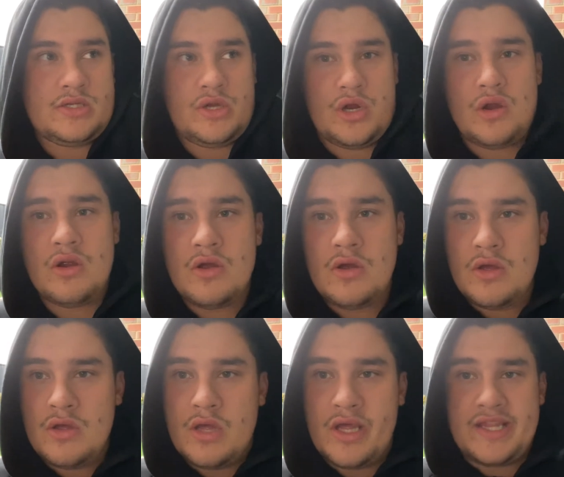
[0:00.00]
you know,
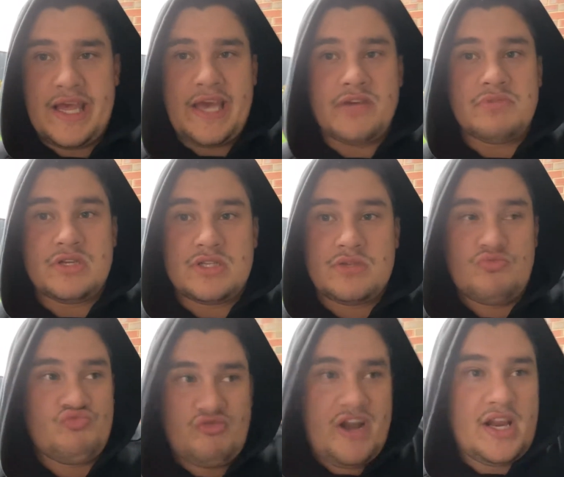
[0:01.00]
in the ambulance
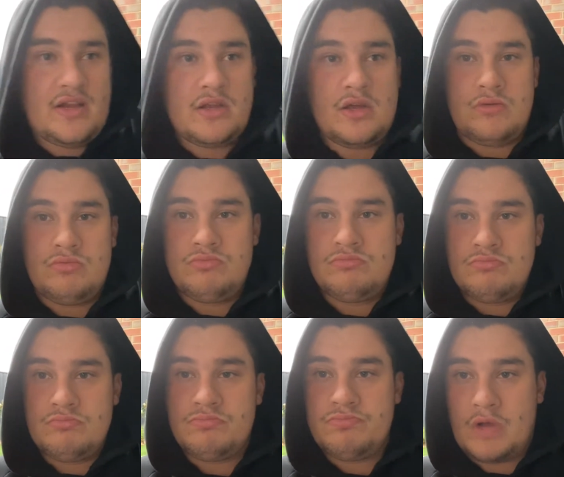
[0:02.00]
ready to
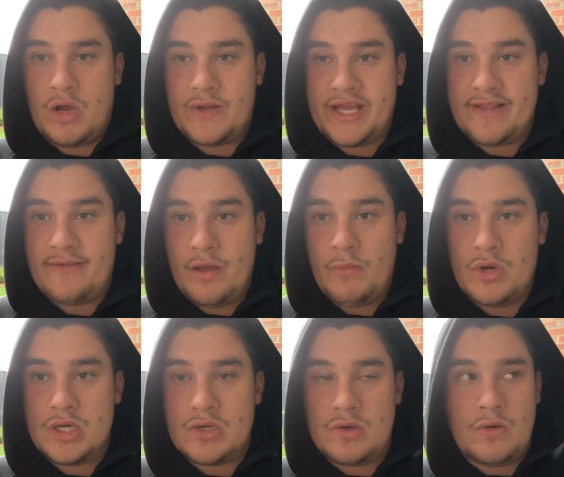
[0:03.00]
go and get
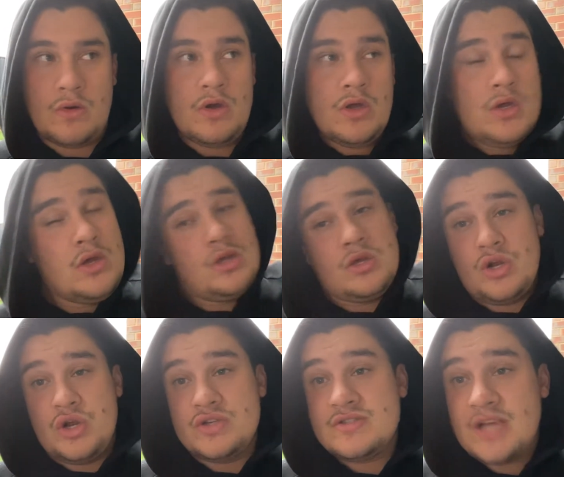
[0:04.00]
someone or, you
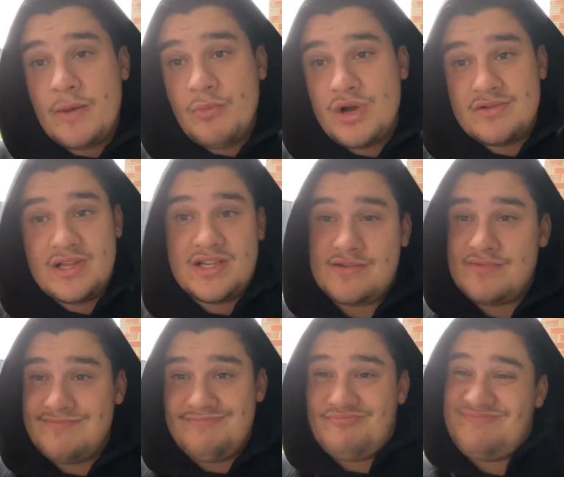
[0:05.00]
know, someone that's
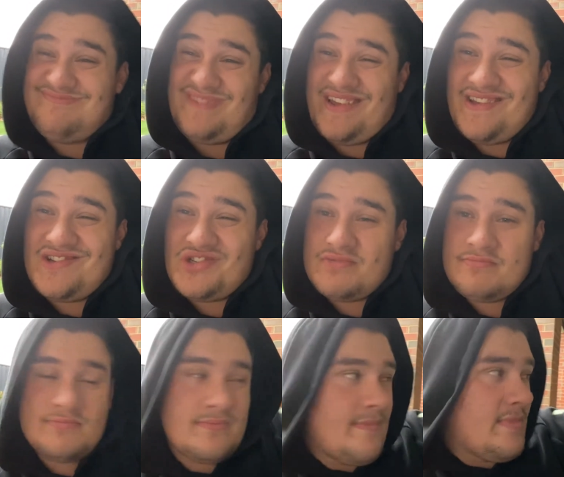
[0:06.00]
injured.
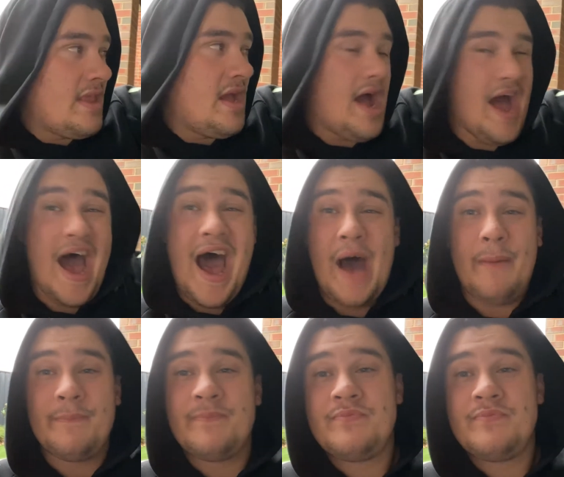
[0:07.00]
Jesus, I